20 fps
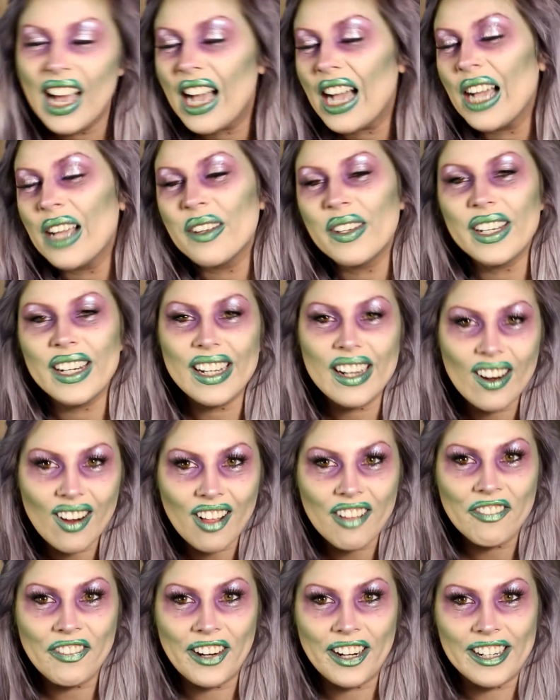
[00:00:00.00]
I mean, in
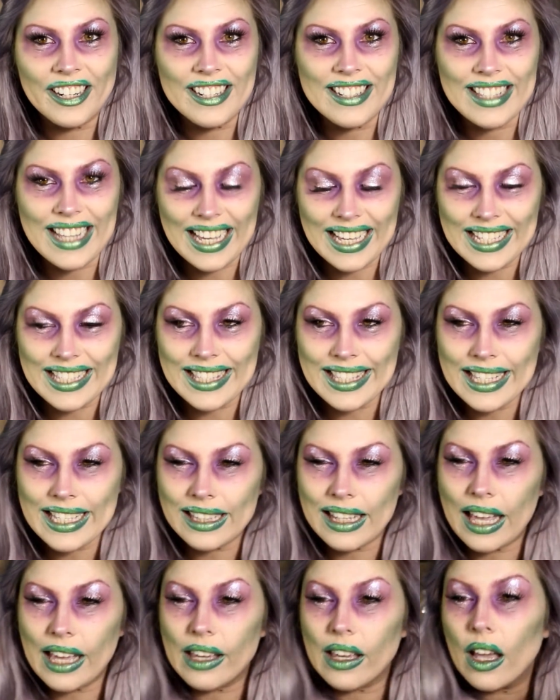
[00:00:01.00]
all fairness, I can see
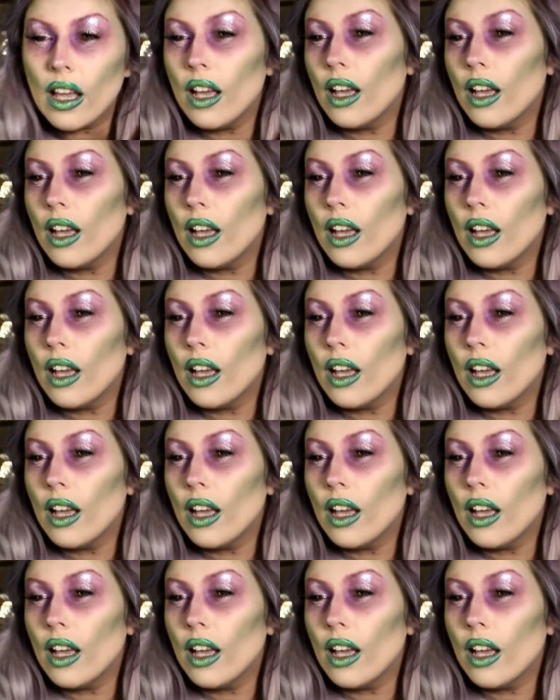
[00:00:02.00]
like